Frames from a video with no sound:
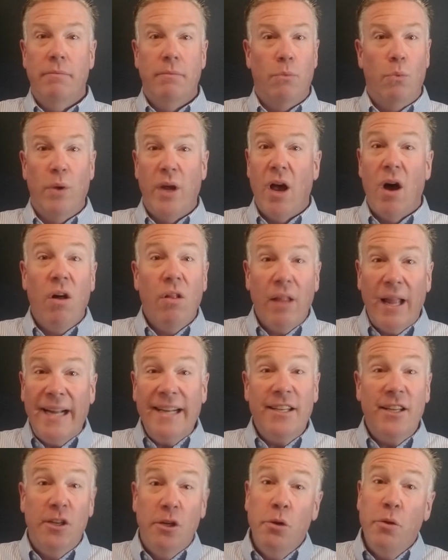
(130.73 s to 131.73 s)
We all
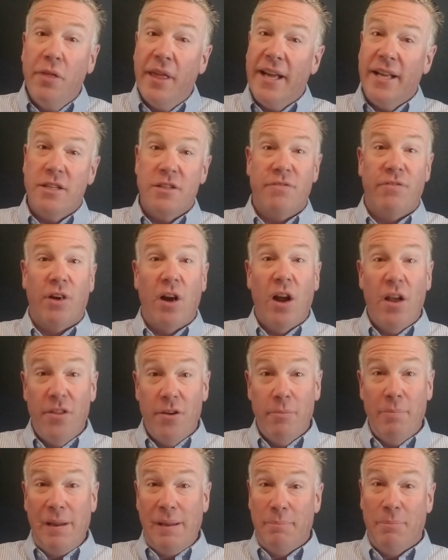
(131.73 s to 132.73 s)
like to do things for other
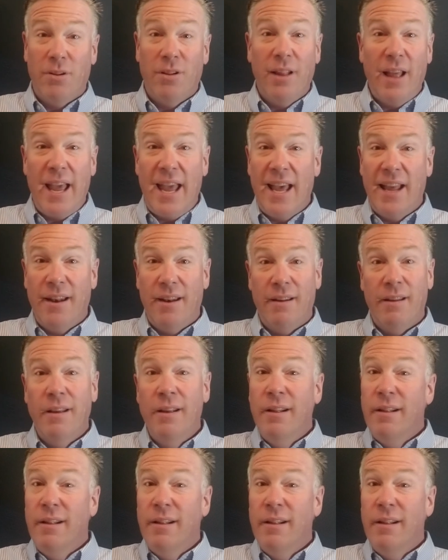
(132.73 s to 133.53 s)
people, and